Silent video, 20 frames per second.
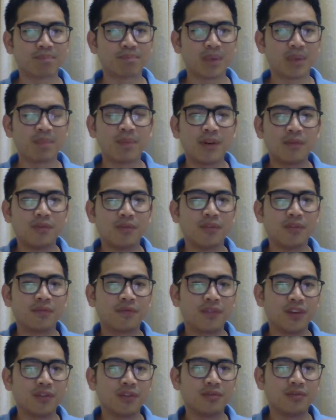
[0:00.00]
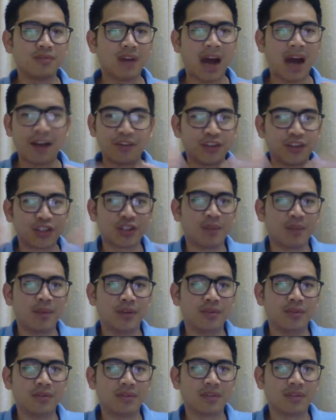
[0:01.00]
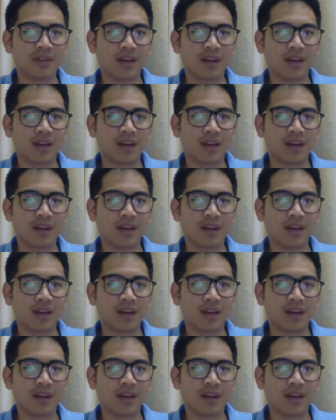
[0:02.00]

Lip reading: people would feel unreachable